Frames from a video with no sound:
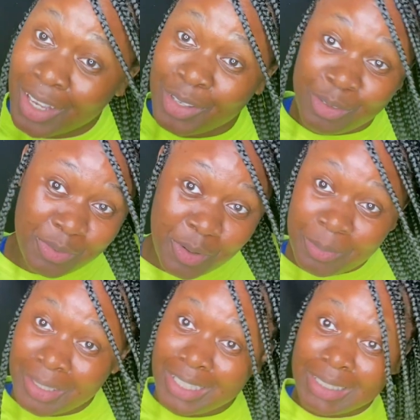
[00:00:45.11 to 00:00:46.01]
You feel
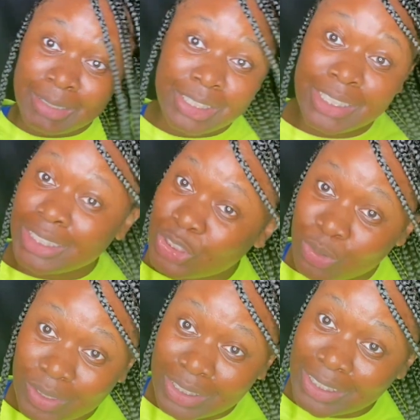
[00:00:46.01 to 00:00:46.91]
me?
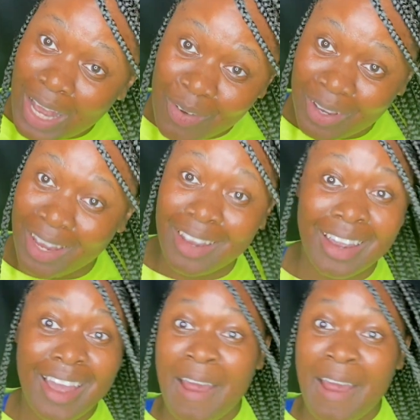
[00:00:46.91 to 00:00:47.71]
Join the style game.